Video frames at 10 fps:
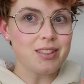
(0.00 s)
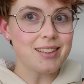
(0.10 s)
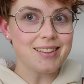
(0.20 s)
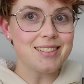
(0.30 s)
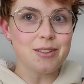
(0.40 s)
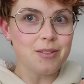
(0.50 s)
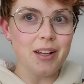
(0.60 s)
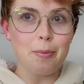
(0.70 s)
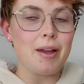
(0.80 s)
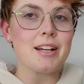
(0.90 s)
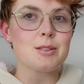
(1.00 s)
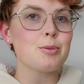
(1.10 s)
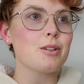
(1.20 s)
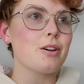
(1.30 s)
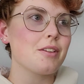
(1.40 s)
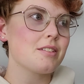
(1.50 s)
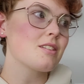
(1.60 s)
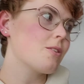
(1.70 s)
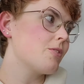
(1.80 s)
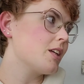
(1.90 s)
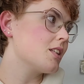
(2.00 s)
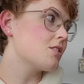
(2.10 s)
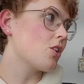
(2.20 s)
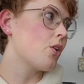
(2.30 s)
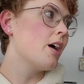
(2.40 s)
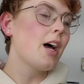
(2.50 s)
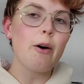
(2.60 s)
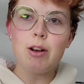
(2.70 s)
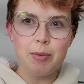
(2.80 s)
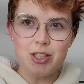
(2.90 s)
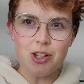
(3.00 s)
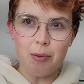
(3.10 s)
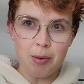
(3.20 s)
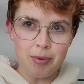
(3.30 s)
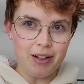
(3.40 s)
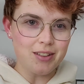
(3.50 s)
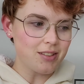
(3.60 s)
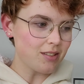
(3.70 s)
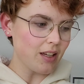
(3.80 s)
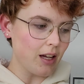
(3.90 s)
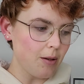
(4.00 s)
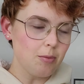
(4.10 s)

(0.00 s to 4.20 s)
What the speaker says: needs a bag to put all this stuff in. So I want to make sure I'm prepared this time.